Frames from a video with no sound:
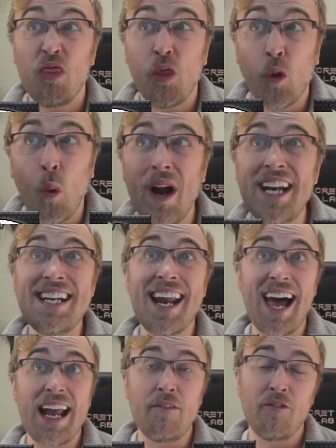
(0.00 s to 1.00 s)

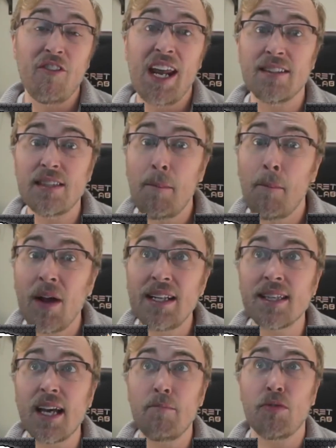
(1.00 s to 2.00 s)
29 fantasy
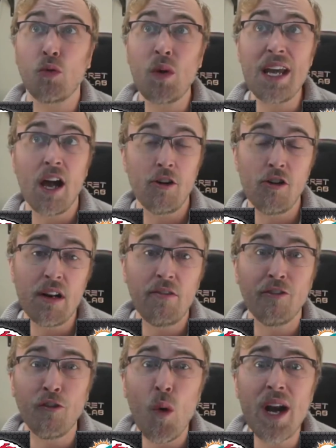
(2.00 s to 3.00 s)
points up,
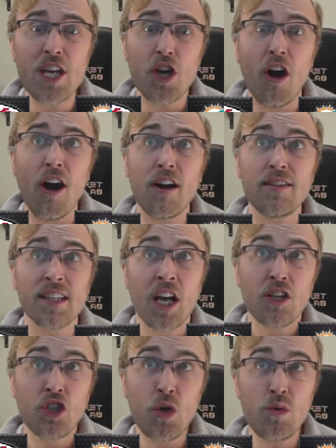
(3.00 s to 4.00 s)
340 yards,
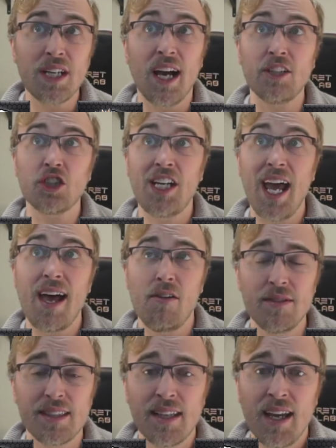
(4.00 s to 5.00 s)
2
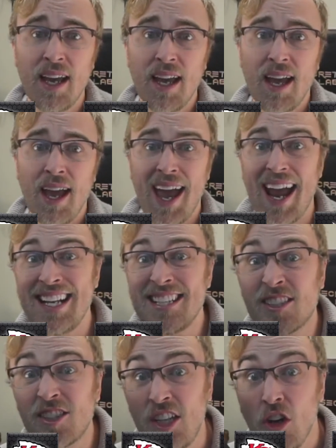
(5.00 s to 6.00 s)
touchdowns, and he's
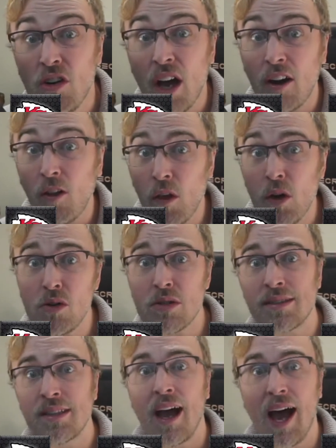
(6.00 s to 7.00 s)
still going to
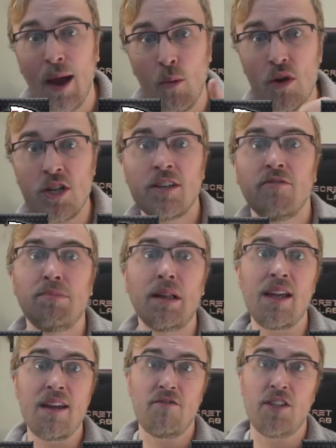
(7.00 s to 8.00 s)
lose, I wouldn't have
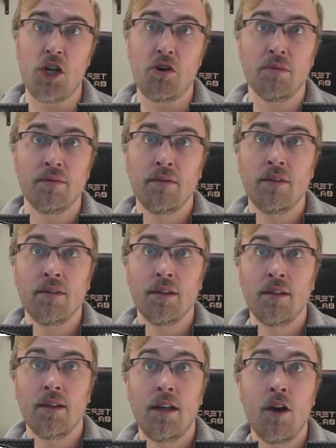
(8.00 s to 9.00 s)
believed you.
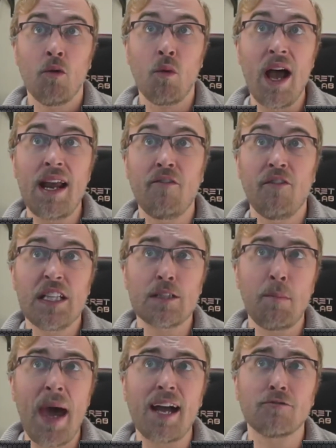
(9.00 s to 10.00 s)
Ryan
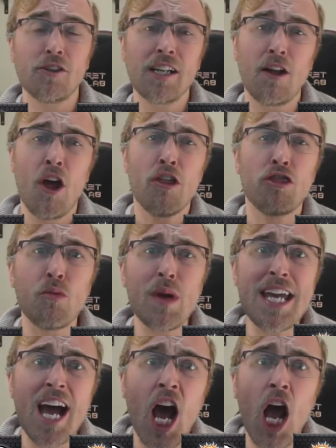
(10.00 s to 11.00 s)
Fitzpatrick,
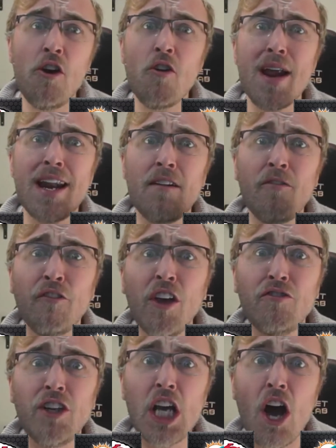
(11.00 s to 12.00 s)

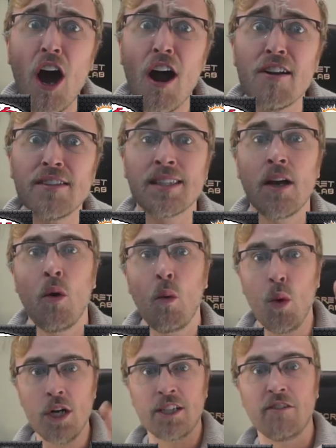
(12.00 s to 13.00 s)
350 yards,
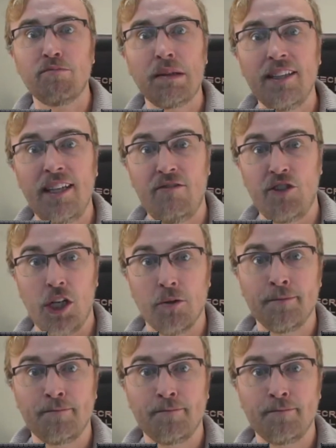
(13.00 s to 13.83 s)
wouldn't have believed you.